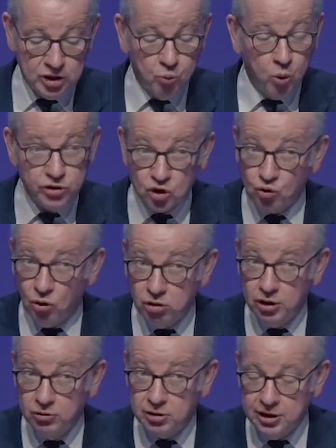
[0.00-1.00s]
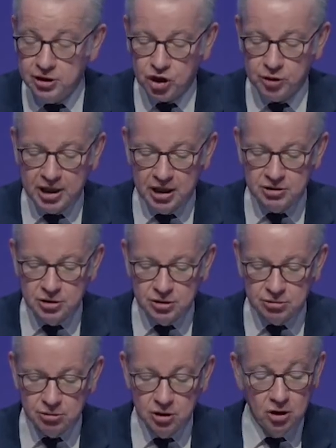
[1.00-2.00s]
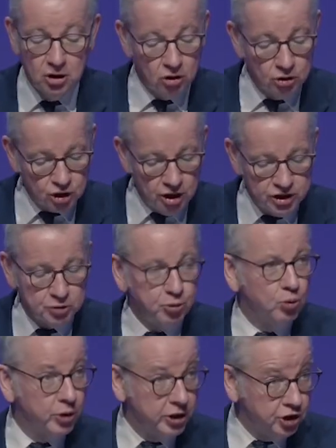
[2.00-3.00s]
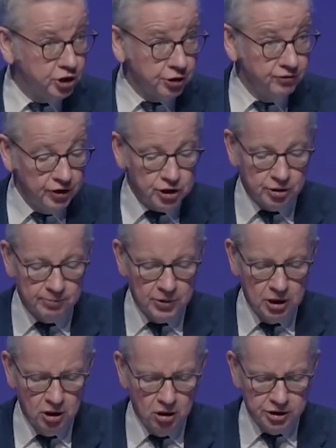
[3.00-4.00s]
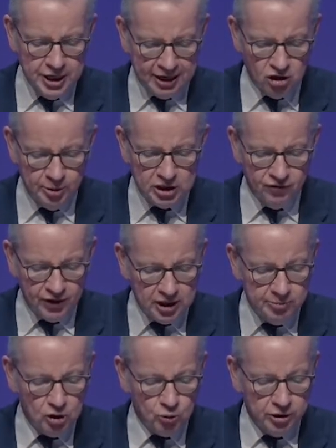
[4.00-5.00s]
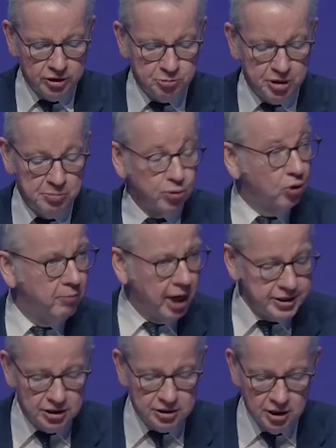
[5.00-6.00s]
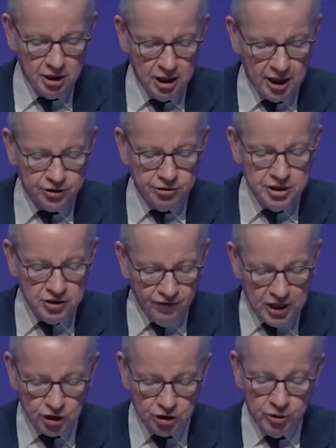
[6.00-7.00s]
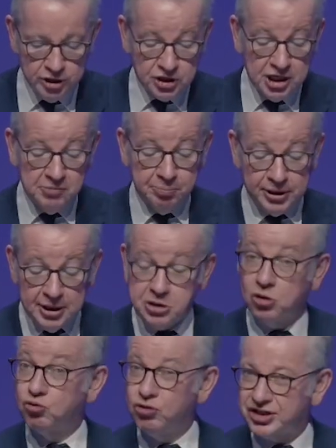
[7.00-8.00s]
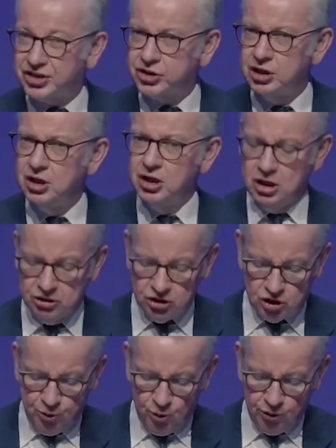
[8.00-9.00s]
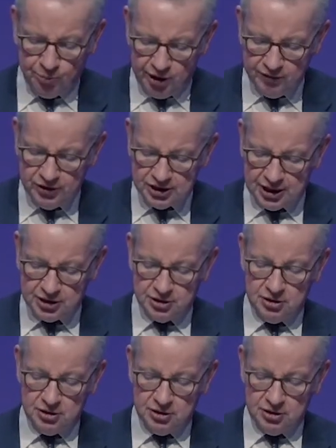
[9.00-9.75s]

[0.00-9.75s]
what strong local leadership can do on transport, where he's shown vision, on economic development, where he's been broad-minded, and on innovation, where he's taken political risks to support the private sector.